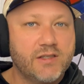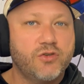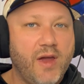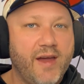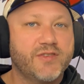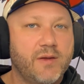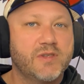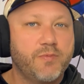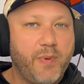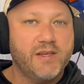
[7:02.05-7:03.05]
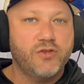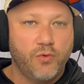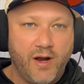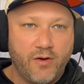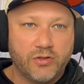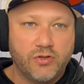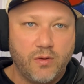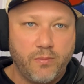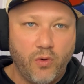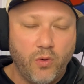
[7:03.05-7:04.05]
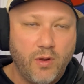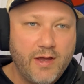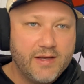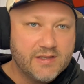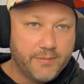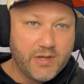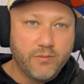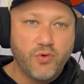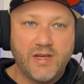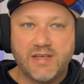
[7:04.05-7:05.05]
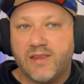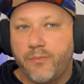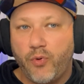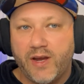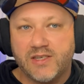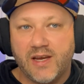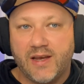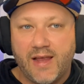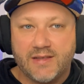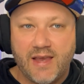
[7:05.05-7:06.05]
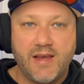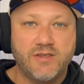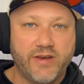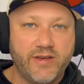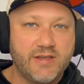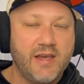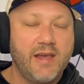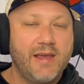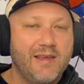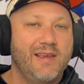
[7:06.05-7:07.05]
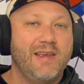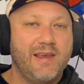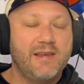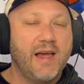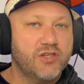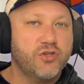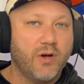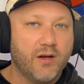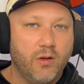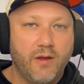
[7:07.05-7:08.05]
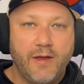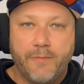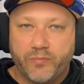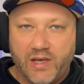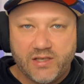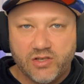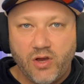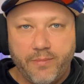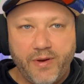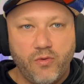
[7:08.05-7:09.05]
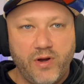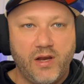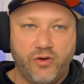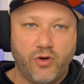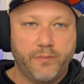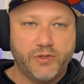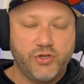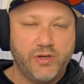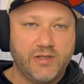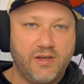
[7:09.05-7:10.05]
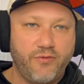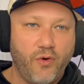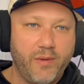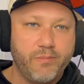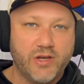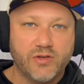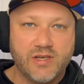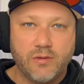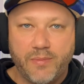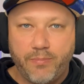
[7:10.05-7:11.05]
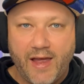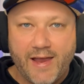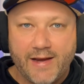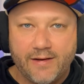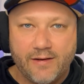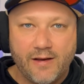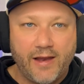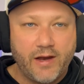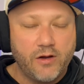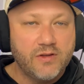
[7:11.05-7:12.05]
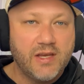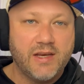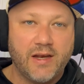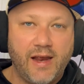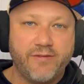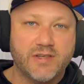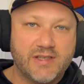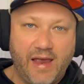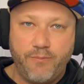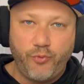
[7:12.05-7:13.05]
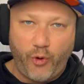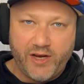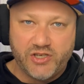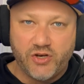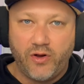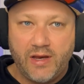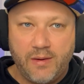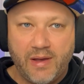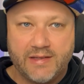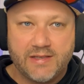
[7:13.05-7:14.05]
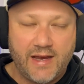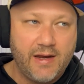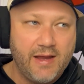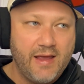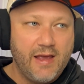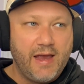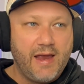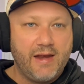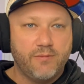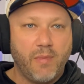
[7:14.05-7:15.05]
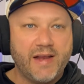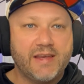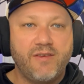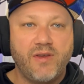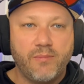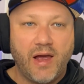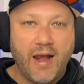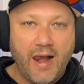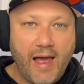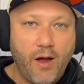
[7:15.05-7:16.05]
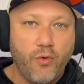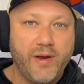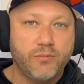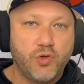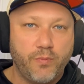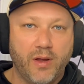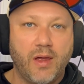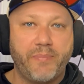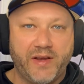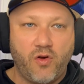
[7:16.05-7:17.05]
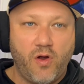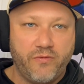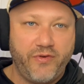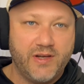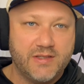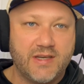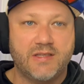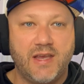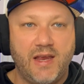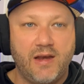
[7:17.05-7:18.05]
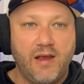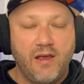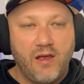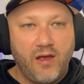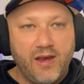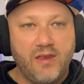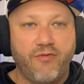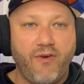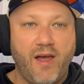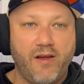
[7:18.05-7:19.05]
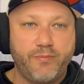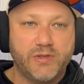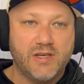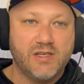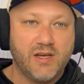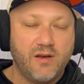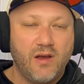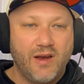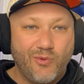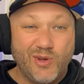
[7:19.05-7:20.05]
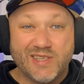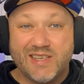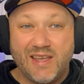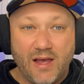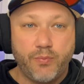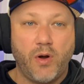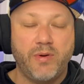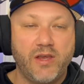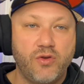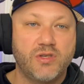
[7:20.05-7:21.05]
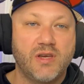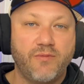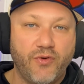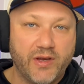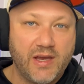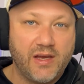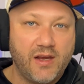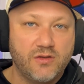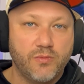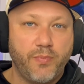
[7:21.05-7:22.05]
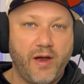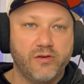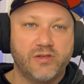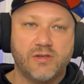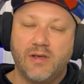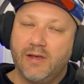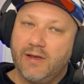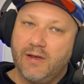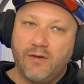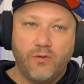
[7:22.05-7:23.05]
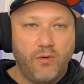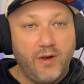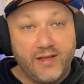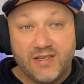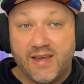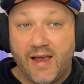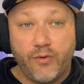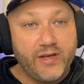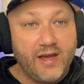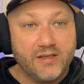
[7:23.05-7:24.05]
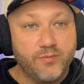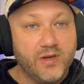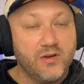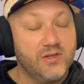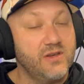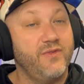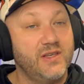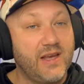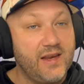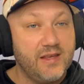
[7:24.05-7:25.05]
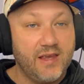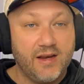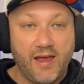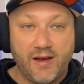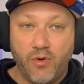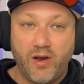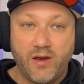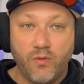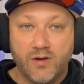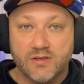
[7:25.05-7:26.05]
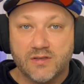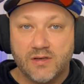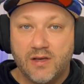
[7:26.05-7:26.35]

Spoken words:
to have some space to run onto the ball. Sometimes when he's under pressure in that 10 jersey, he does struggle. This is going to be a really good opportunity for him because he'll be playing. I don't think he'll have the same pressure on him at 10. And it might allow him to build up that confidence at 10 in the fly-off position. We'll see. They'll probably use him for the kicking to posts. Let's see how he does. Because if he's anything like Mani was,